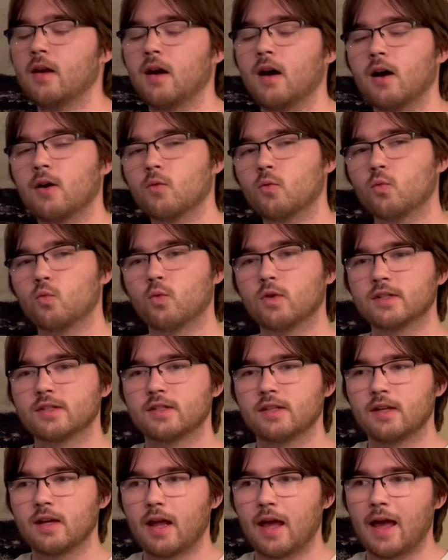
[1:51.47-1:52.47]
I
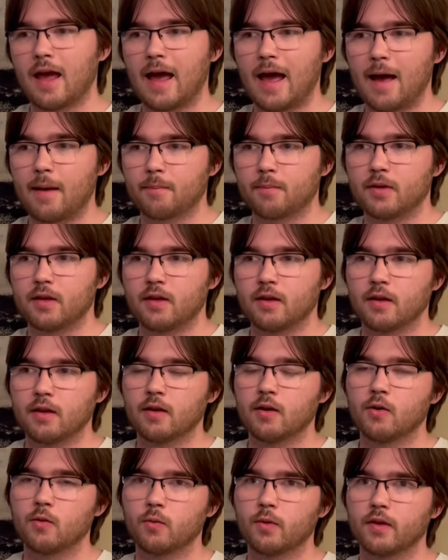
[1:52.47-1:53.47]
wasn't happy
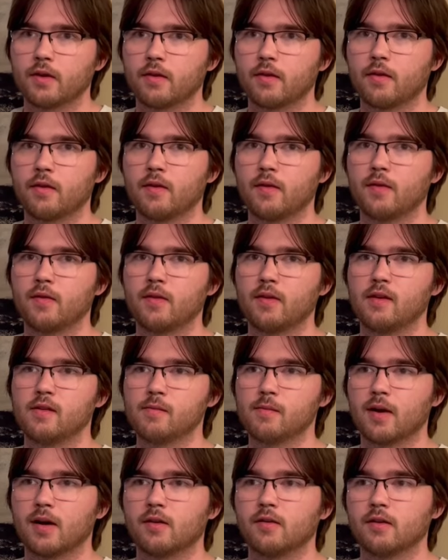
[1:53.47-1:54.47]
with the
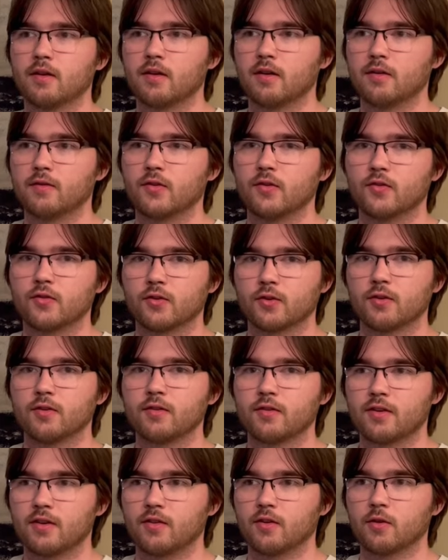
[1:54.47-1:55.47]
amount of
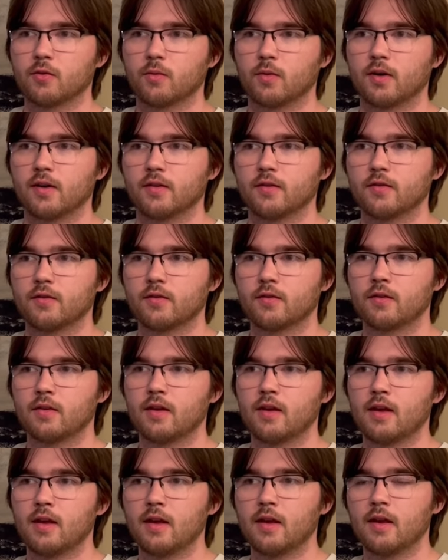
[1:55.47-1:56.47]
uncertainty there was
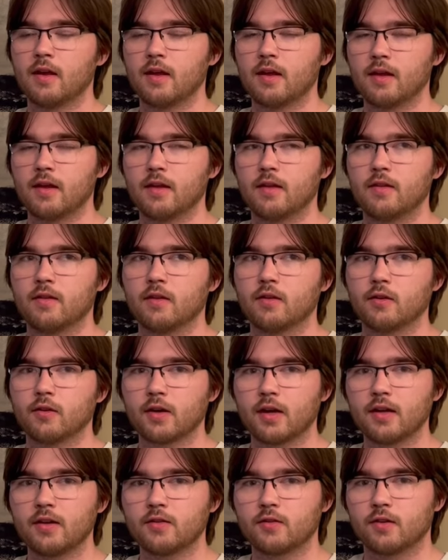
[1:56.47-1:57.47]
in the
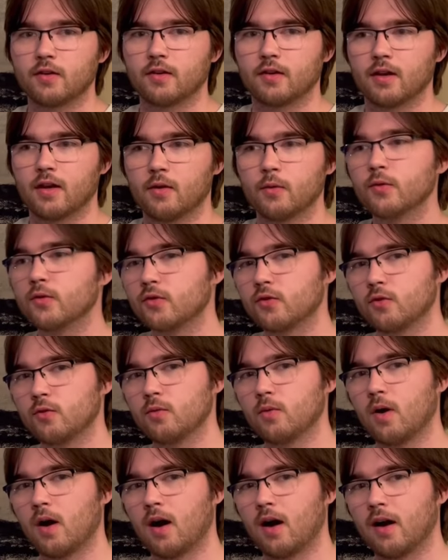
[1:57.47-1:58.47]
location. It was
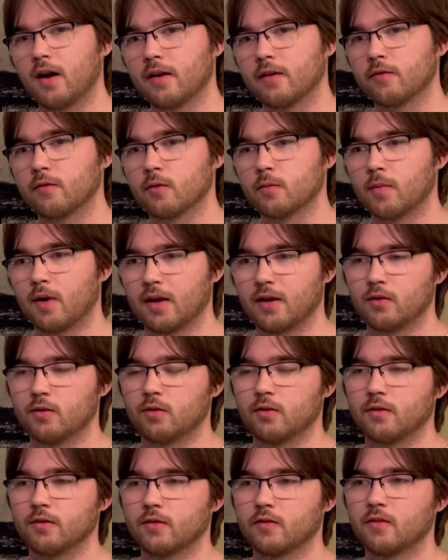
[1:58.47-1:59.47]
too high for my
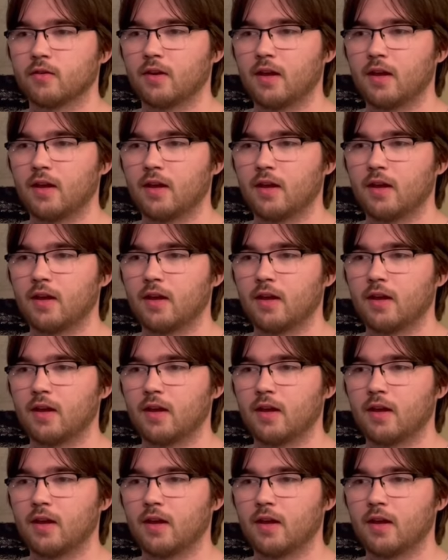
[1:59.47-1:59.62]
goals.